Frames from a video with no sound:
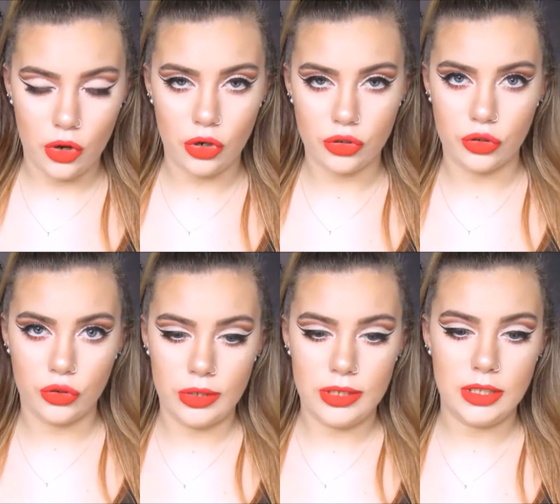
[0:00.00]
cut
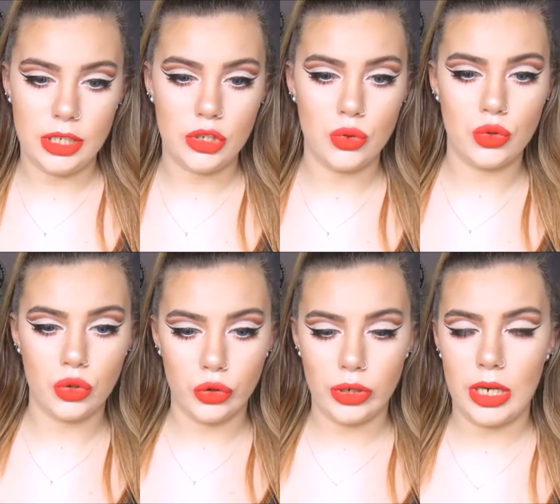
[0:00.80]
creasy
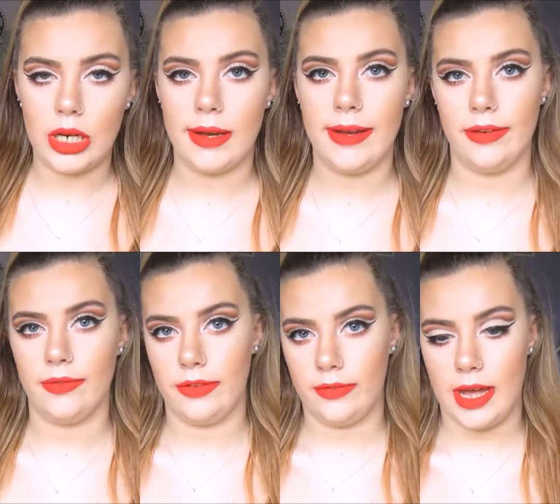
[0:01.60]
tutorial kind
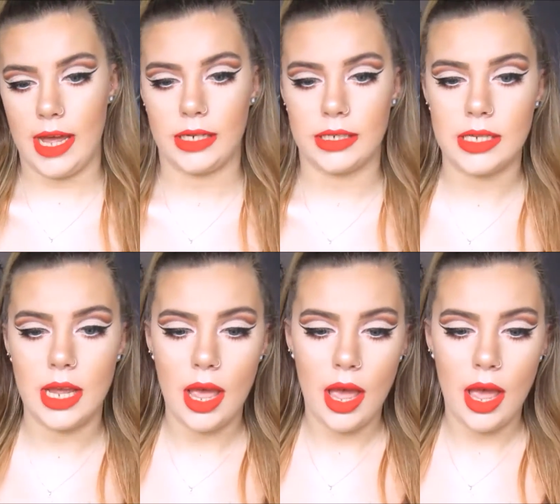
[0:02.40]
of effect